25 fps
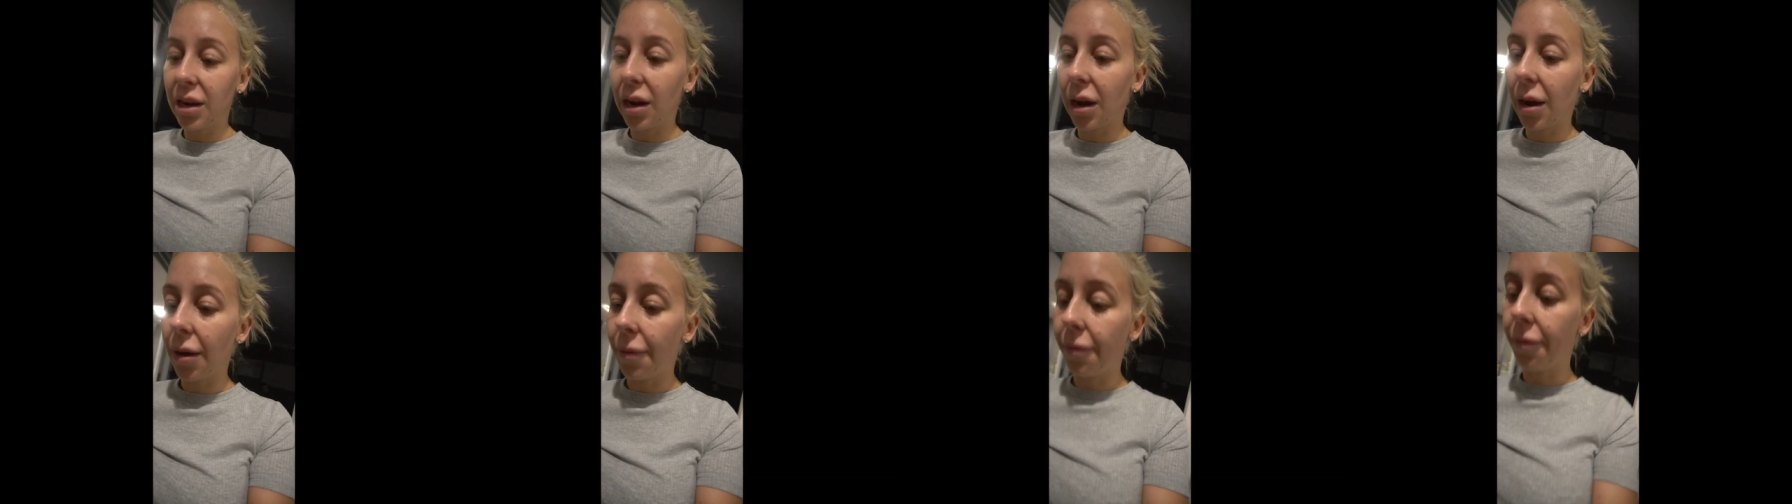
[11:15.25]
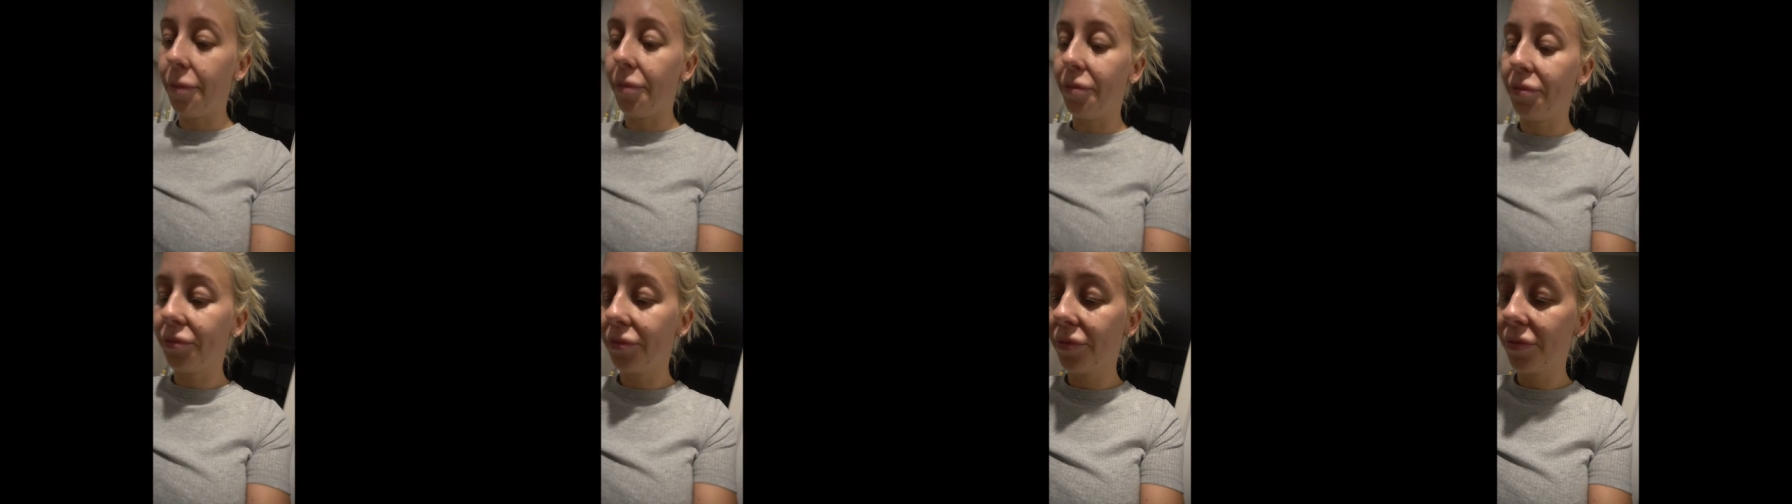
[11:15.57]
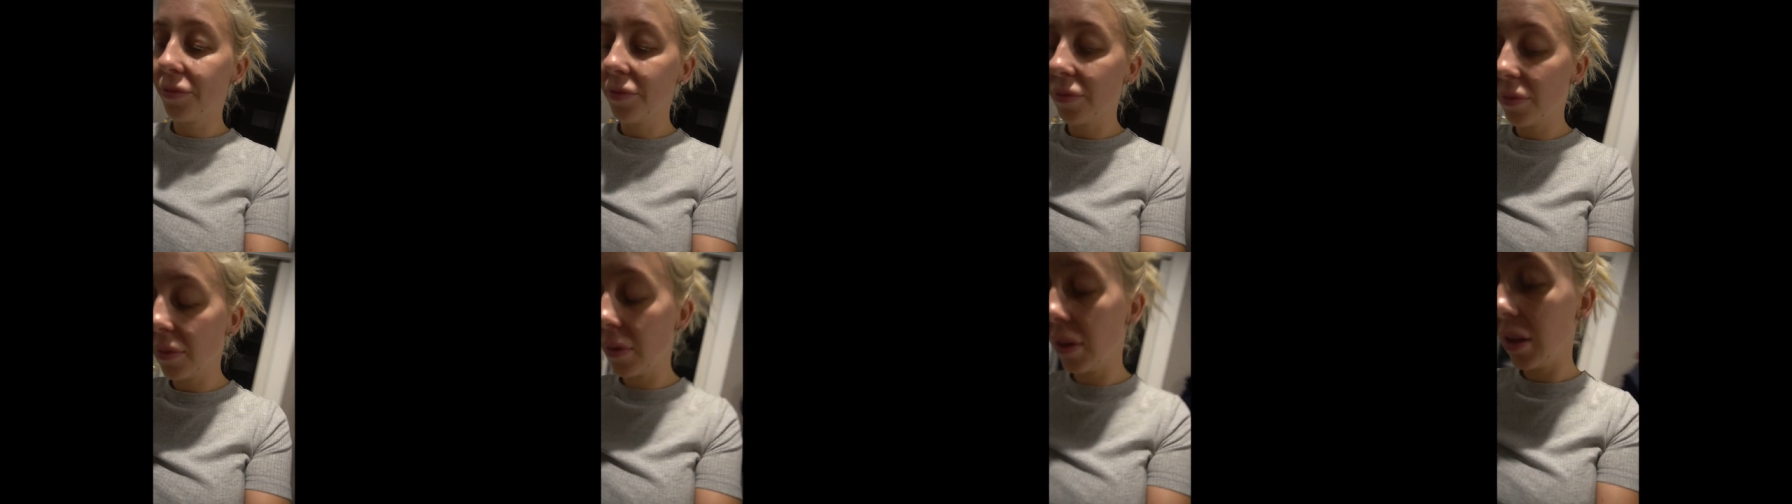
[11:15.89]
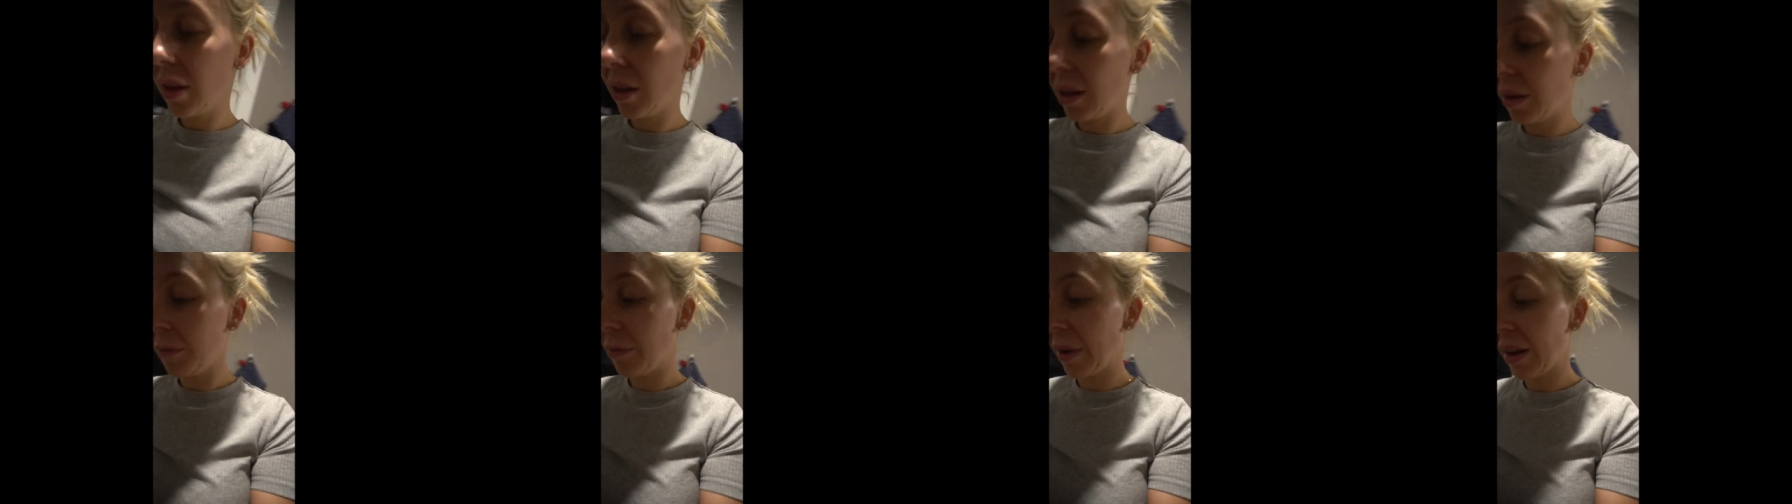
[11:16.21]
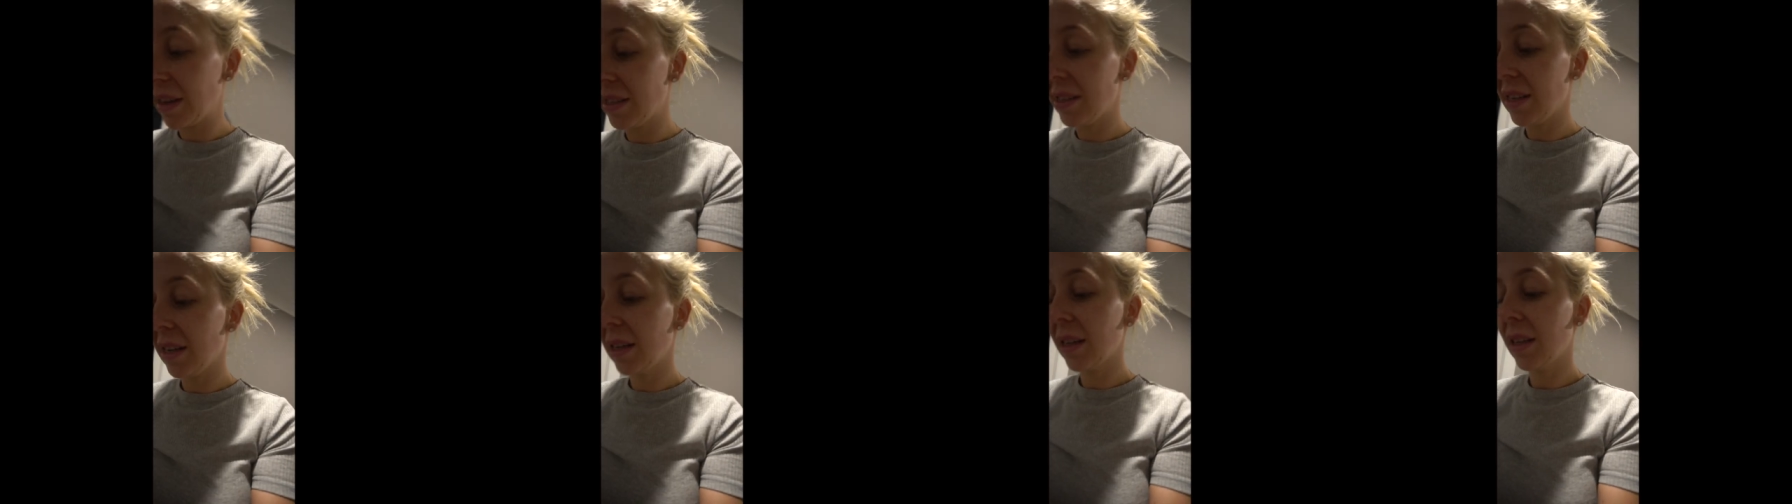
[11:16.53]
um
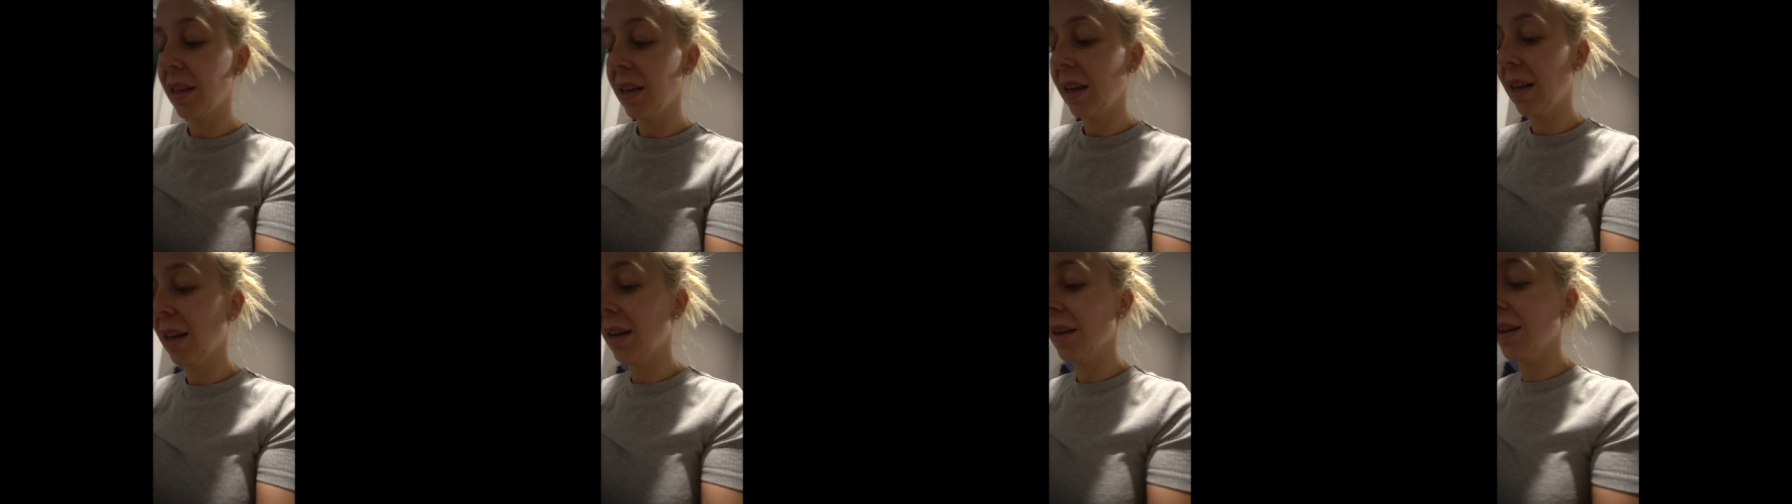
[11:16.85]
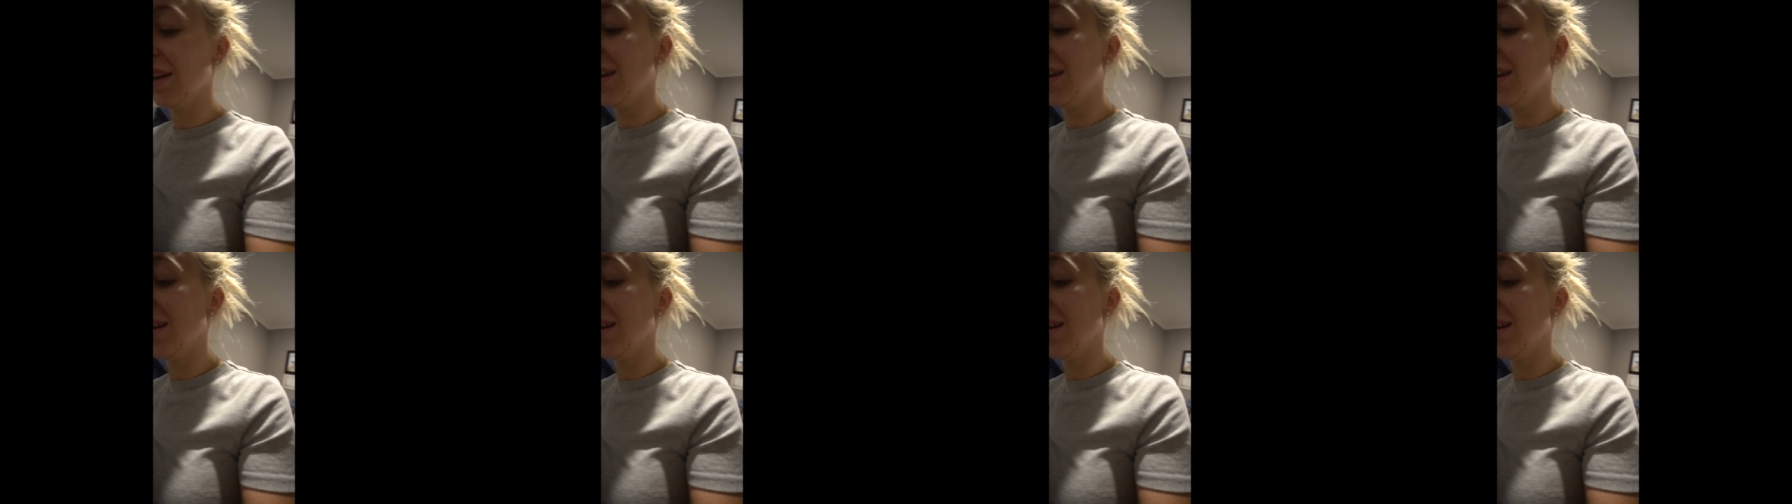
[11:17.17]
basically